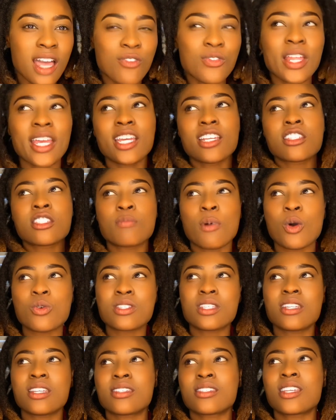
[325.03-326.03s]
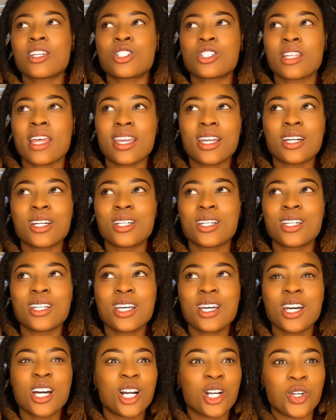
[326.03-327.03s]
I feel like exposing is such like
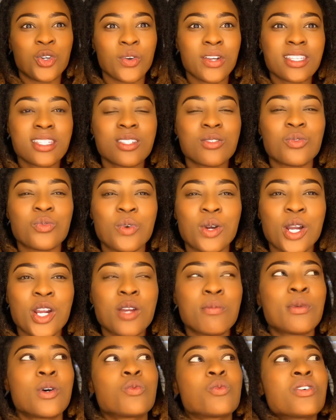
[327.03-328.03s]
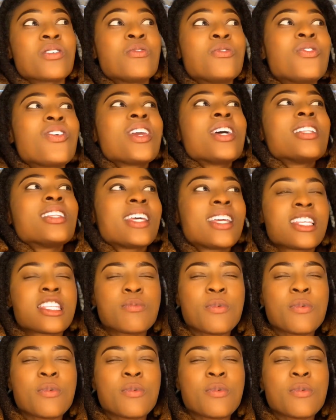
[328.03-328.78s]
a aggressive word, but revealing.